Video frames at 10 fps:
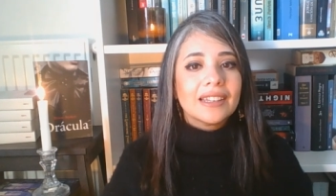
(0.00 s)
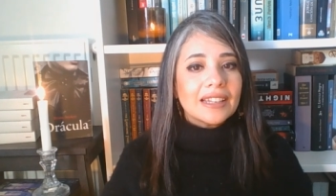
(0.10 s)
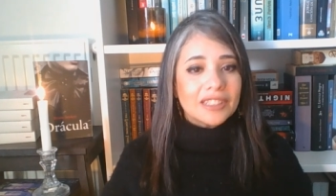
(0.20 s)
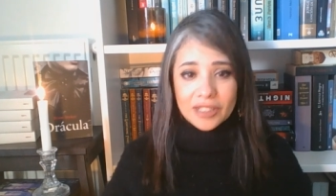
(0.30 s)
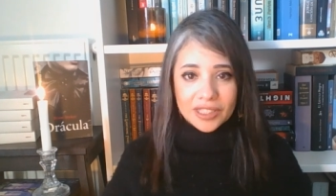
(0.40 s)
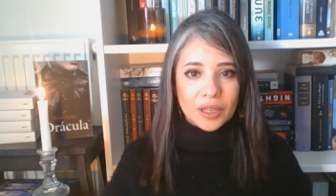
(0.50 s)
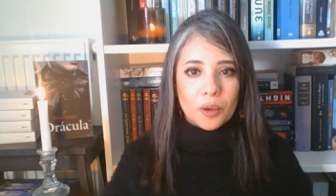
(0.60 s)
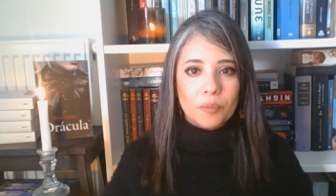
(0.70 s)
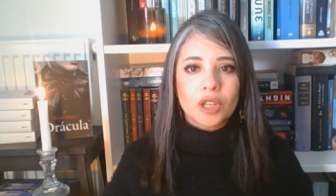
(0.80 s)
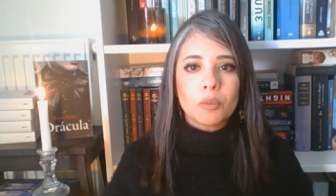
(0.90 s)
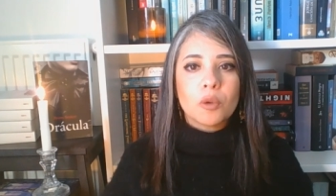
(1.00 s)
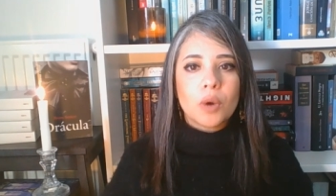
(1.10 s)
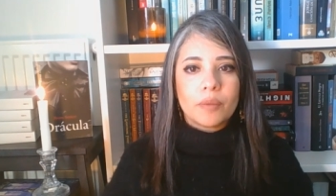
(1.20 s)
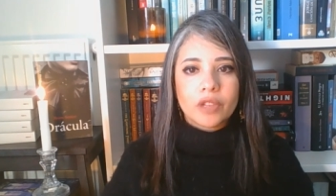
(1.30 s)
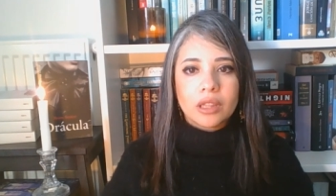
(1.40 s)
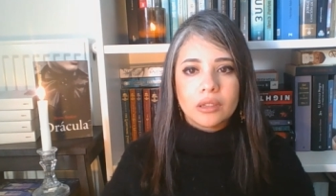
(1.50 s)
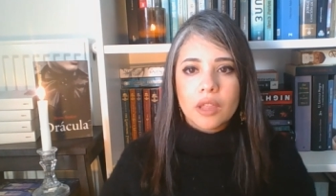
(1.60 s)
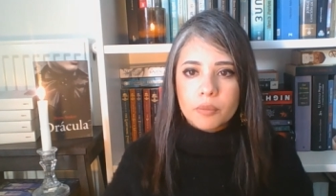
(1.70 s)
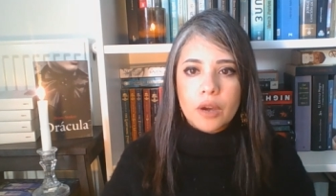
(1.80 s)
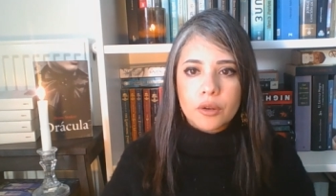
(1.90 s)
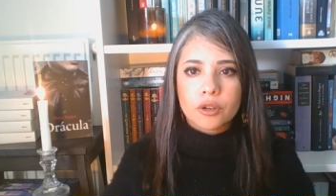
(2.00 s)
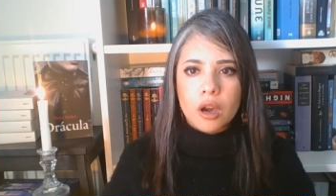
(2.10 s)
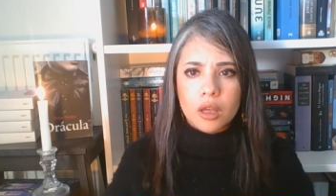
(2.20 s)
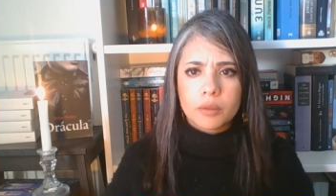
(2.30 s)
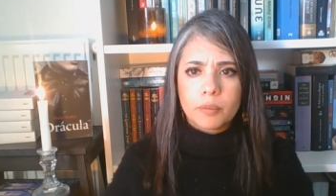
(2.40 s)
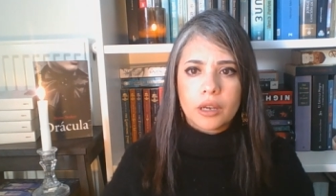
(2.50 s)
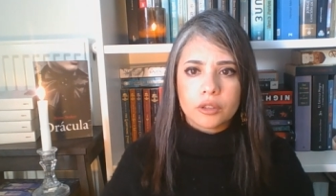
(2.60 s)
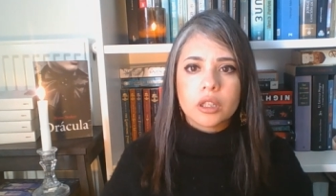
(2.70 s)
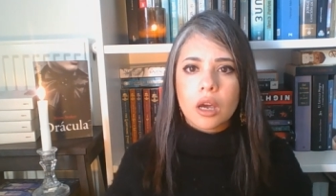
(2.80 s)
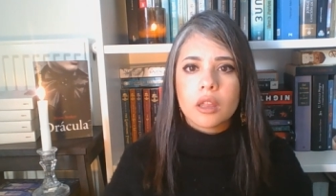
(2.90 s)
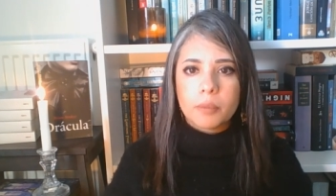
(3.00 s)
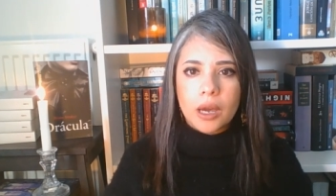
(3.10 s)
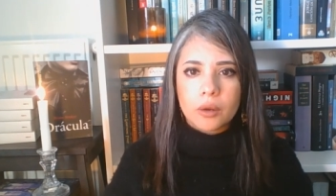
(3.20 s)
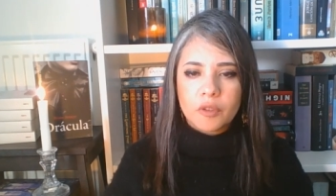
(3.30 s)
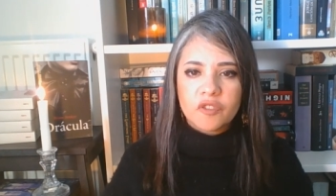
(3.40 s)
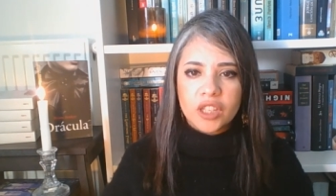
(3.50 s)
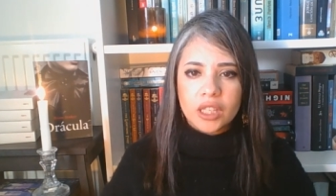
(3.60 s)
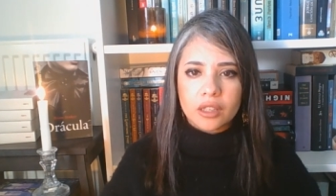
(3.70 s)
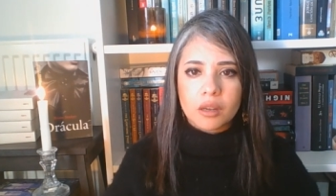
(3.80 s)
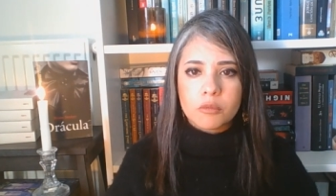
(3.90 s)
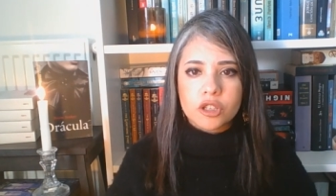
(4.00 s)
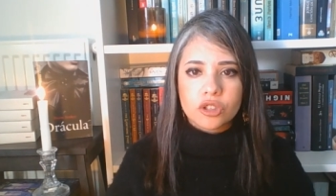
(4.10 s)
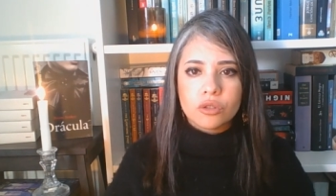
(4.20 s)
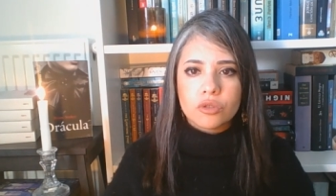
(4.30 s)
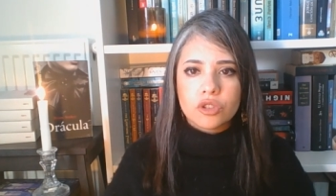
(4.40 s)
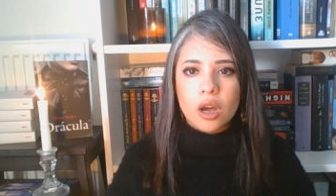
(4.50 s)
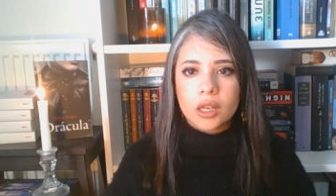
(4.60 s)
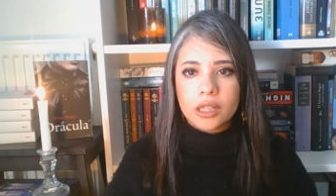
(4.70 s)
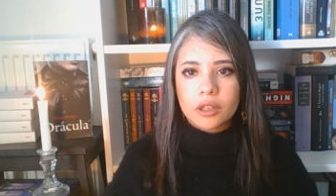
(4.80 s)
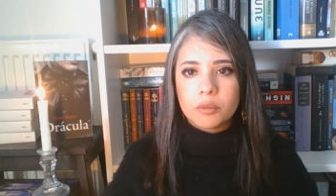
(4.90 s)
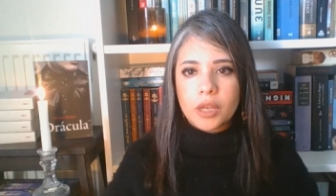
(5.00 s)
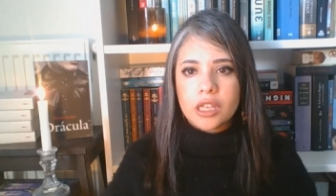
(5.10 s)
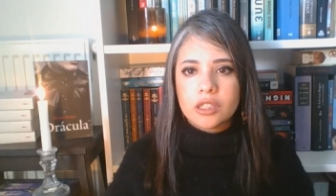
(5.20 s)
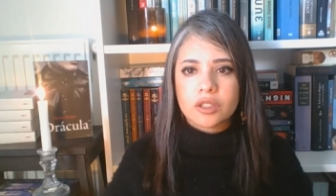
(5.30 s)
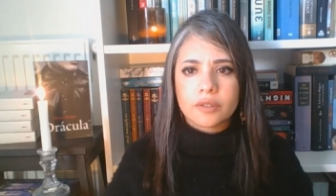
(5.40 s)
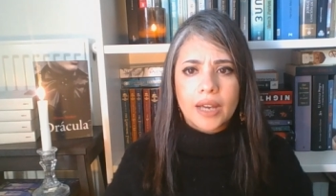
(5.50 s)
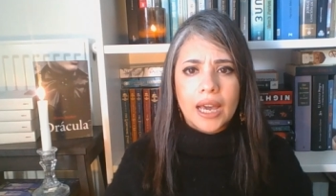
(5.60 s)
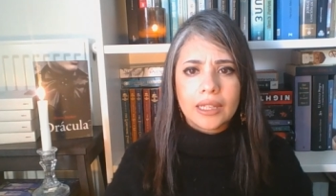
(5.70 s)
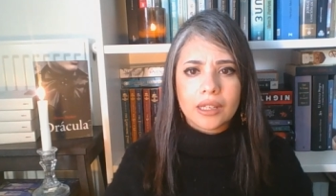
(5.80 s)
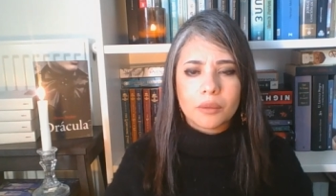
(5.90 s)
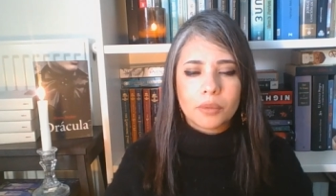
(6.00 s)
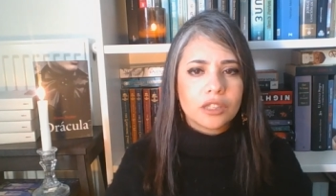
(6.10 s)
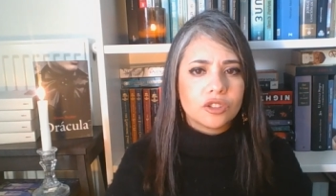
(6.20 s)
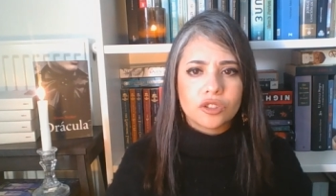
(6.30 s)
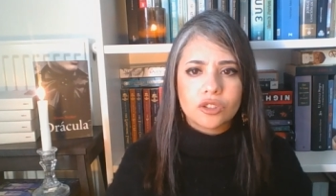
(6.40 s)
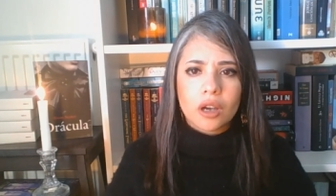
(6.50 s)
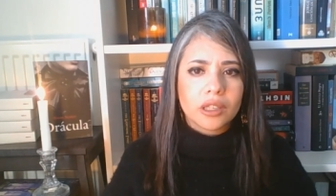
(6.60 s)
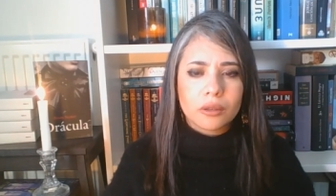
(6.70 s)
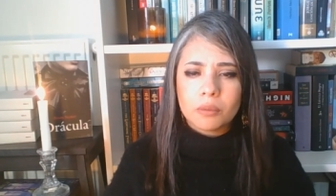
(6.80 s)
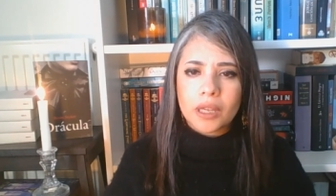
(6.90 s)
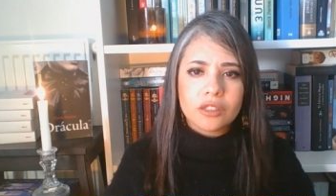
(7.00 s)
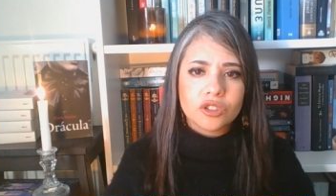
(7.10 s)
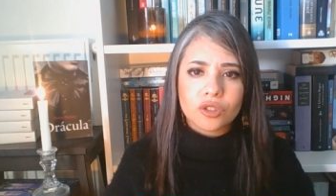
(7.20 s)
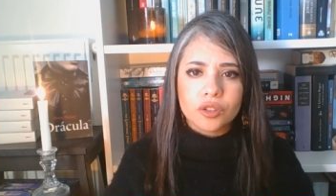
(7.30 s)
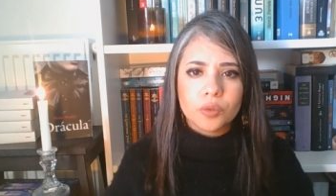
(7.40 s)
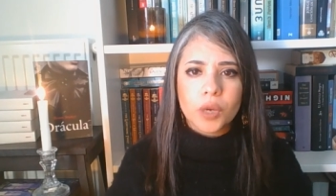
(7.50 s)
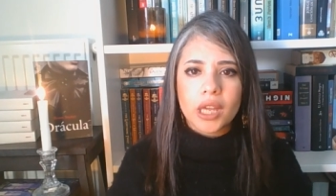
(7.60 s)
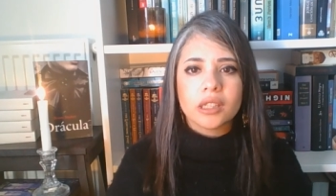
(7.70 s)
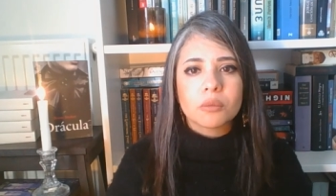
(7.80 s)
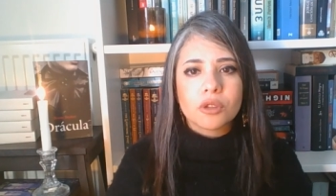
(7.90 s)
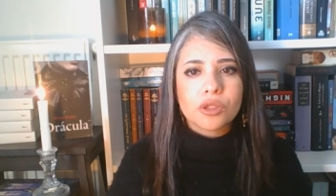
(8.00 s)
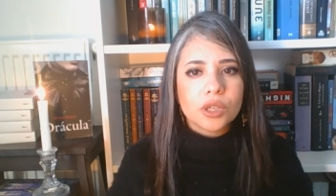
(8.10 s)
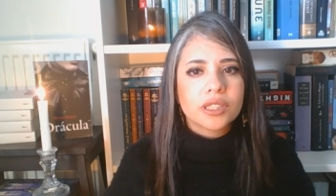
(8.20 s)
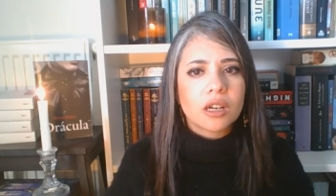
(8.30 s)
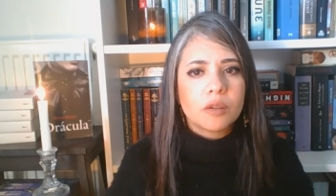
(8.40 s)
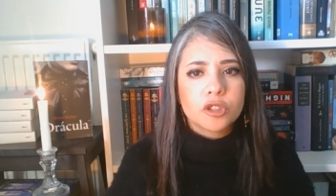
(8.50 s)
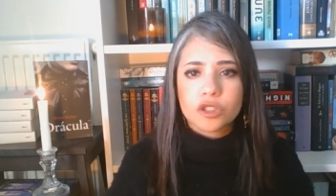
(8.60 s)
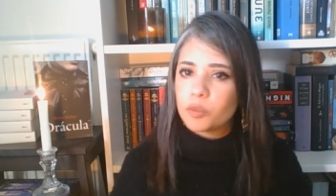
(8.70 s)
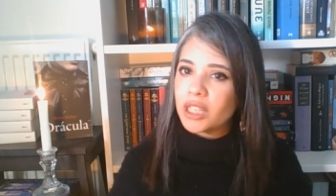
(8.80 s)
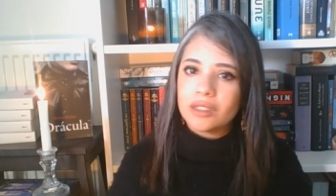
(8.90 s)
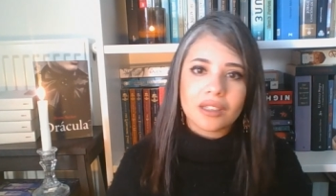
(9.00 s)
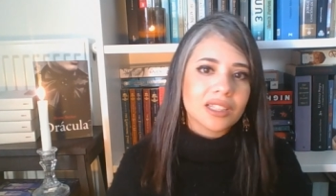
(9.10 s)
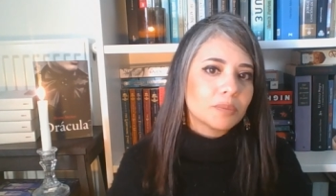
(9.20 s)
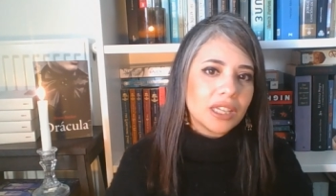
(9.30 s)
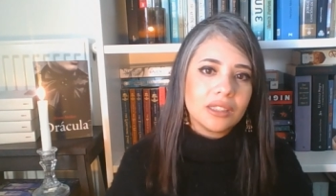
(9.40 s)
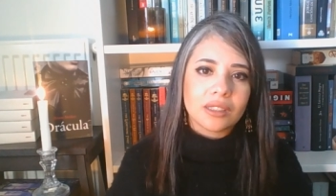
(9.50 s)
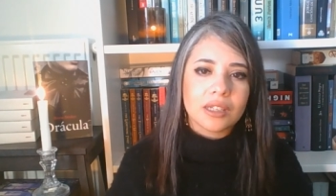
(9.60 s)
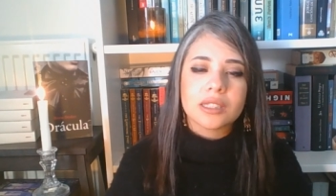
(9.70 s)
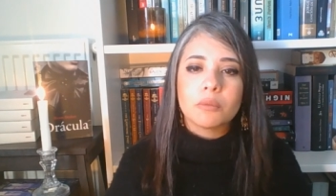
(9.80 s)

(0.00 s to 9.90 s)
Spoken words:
So let's go. Number one, leather bound or cloth bound? Cloth bound, I'm a vegan. Number two, dog earring pages of highlighting pages? Dog earring pages all the way. Number three, sculptures or paintings? Paintings.